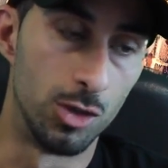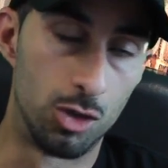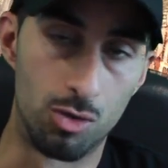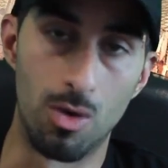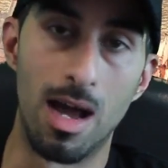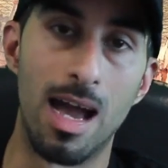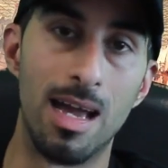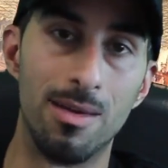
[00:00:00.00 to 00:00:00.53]

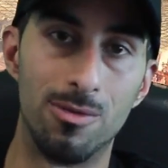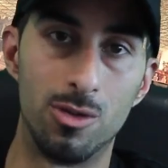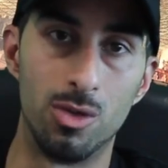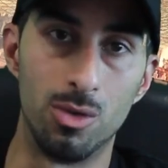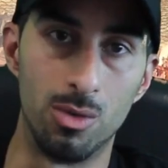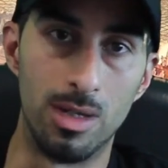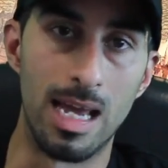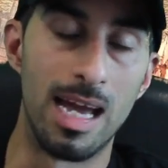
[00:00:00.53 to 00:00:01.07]
drive
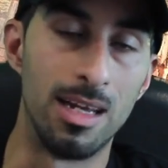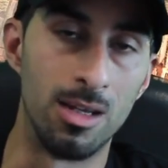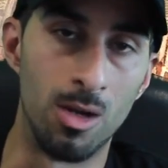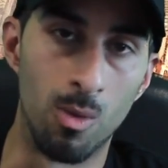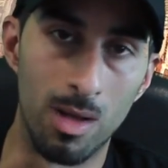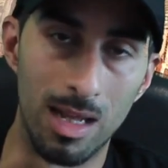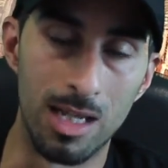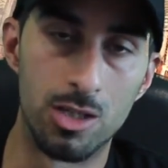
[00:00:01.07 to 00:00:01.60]
to, yeah, you
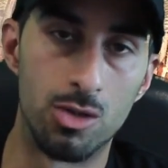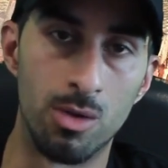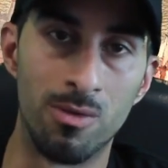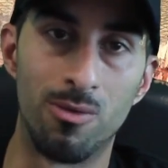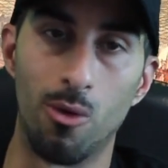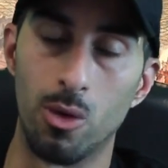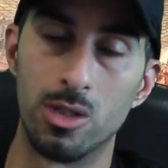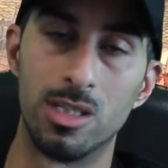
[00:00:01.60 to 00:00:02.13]
know what, let's
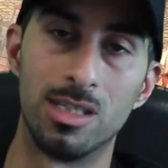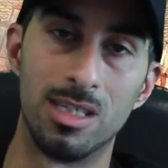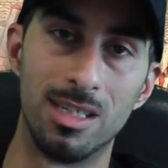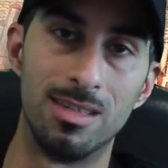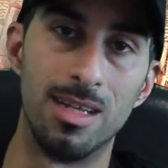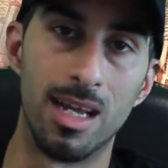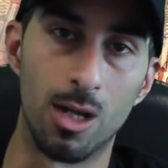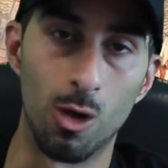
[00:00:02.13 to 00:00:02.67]
join forces
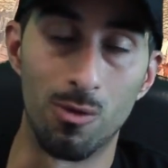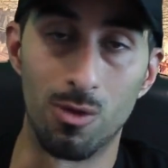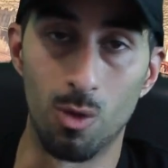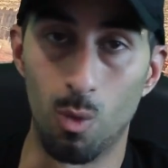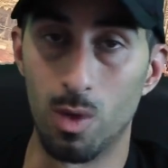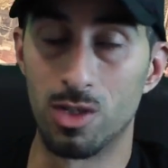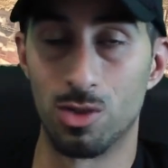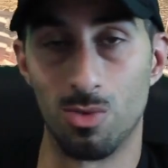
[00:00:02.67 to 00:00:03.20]
and take over
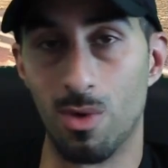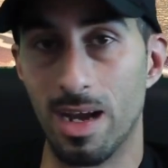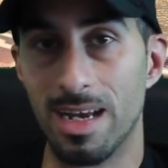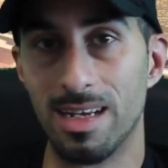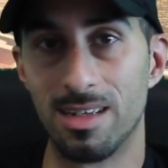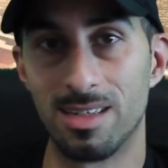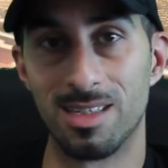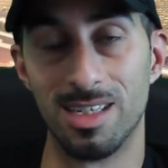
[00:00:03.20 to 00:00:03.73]
what's
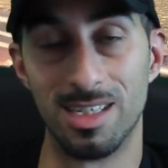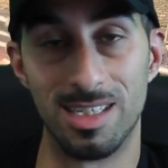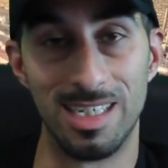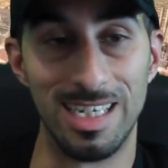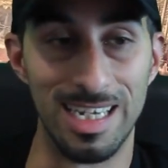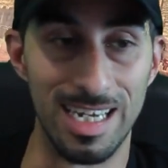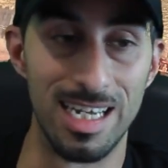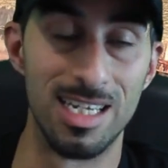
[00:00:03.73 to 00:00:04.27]
right, since
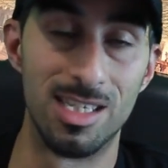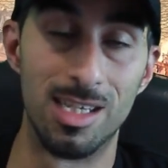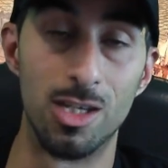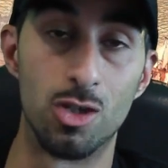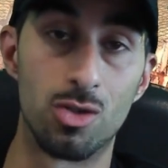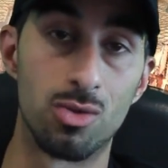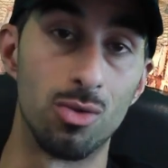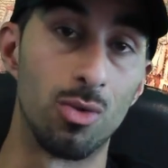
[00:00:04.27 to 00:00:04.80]
he is
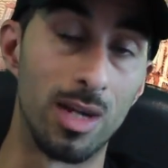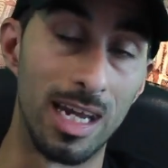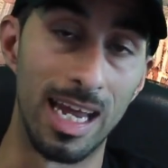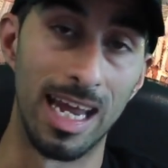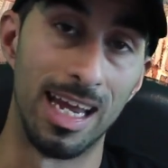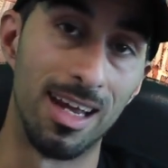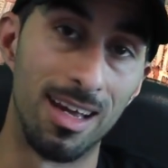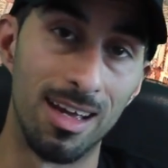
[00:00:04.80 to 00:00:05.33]
the true
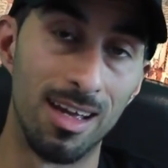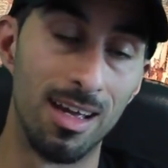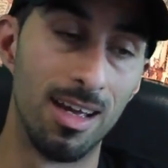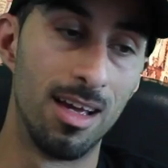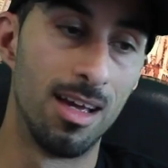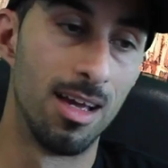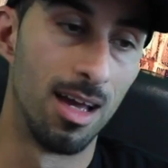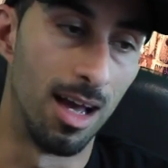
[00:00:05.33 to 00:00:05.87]
king.
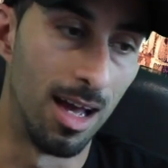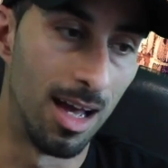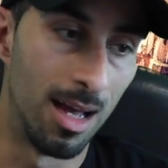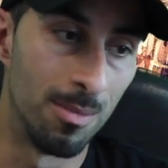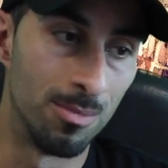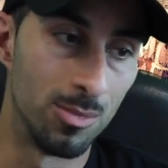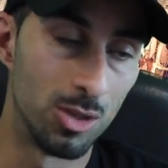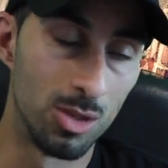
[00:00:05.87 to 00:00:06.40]

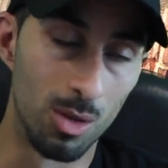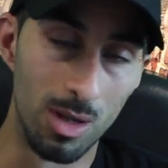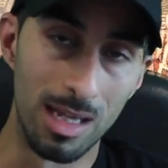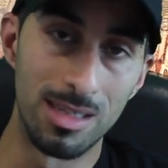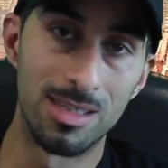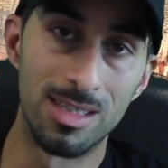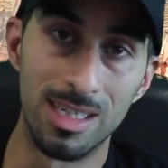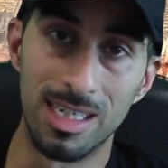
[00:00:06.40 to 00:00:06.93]
Um, so
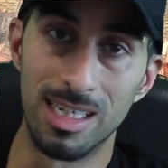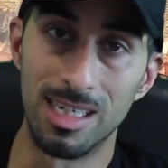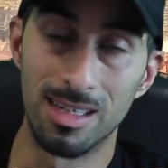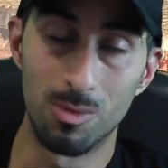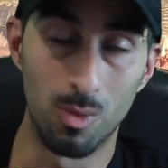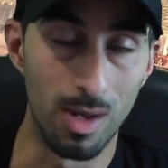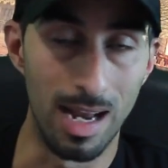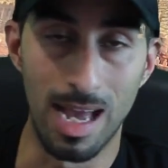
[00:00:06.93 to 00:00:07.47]
let's
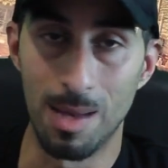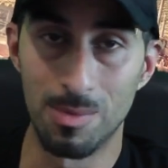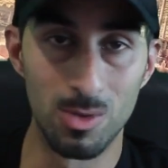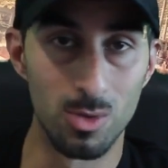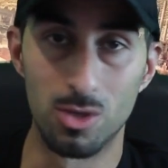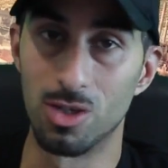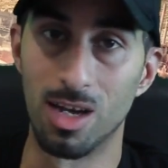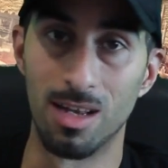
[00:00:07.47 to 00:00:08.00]
see what
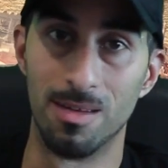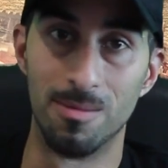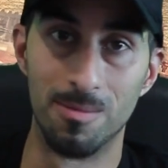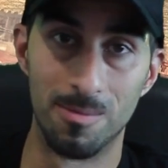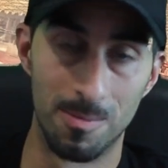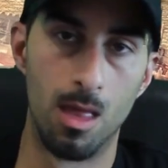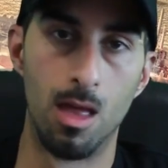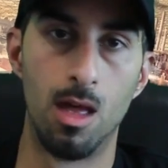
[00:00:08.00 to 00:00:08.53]
happens with Jon.
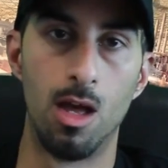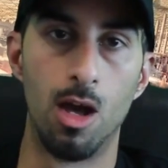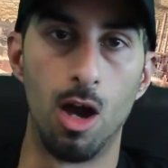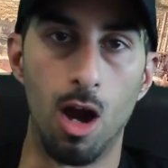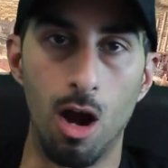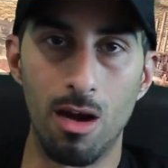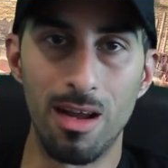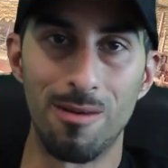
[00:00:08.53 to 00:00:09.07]

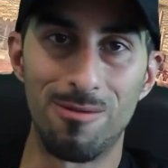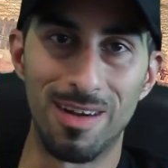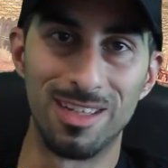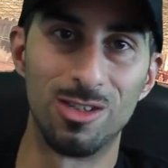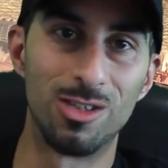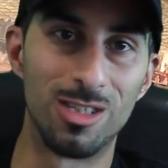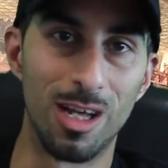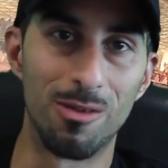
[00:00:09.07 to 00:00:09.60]
Arya
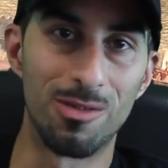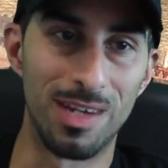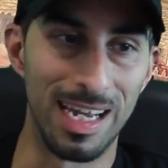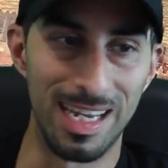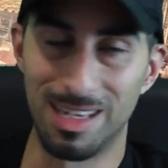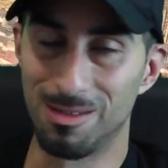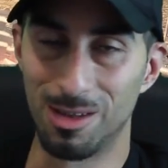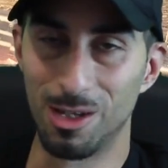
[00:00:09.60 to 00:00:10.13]
finds herself
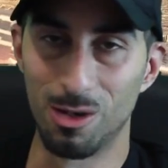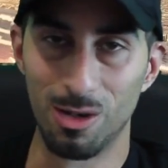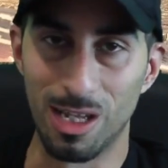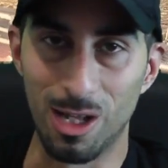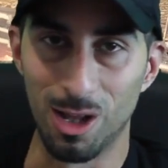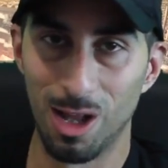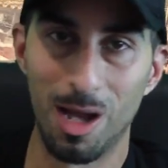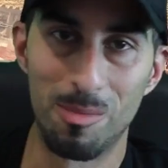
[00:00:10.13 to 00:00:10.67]
getting literally
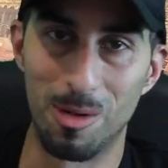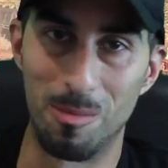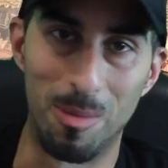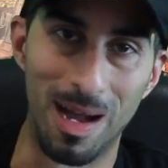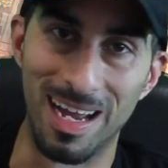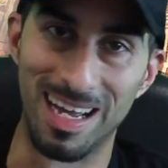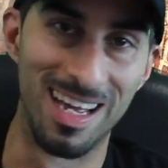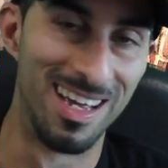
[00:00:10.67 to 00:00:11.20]
clobbered
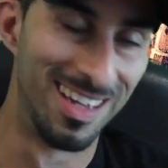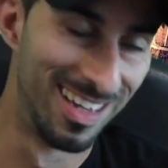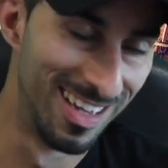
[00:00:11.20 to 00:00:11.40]
by,